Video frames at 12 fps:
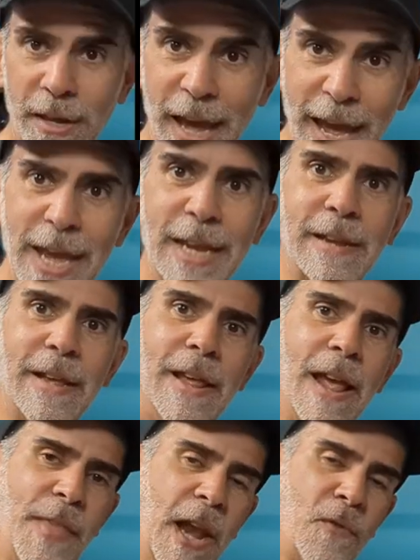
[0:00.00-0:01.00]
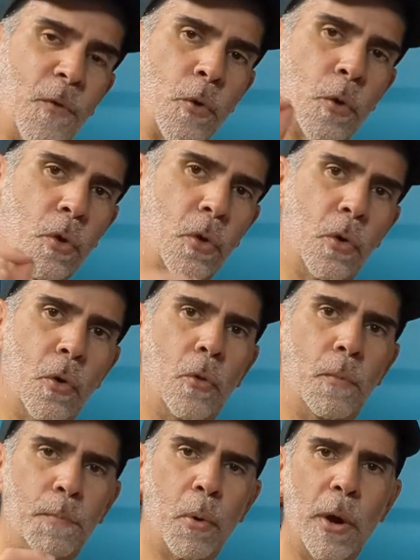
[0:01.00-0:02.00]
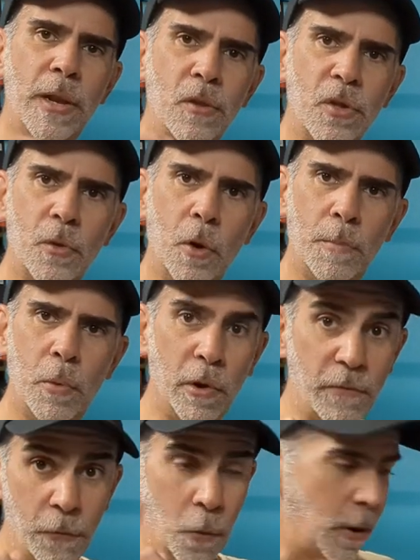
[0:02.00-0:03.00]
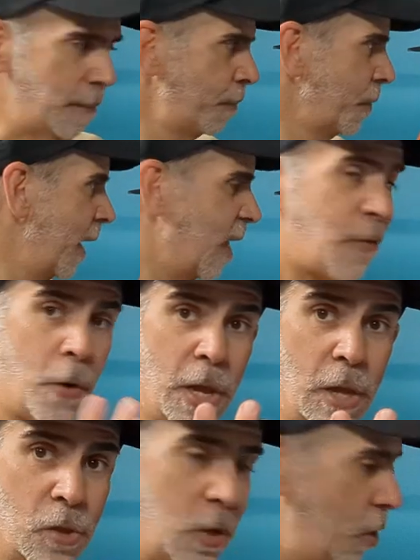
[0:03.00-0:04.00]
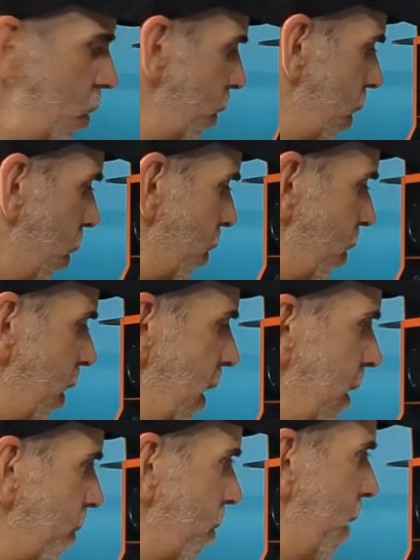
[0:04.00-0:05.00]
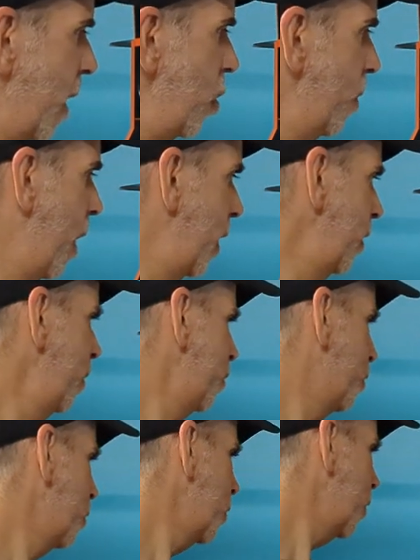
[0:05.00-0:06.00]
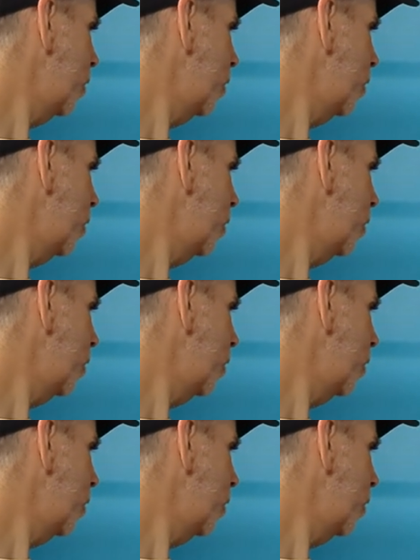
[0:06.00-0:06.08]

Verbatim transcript: Arcade, and that is version two point oh point four. It's very easy to do. You go into the menu button,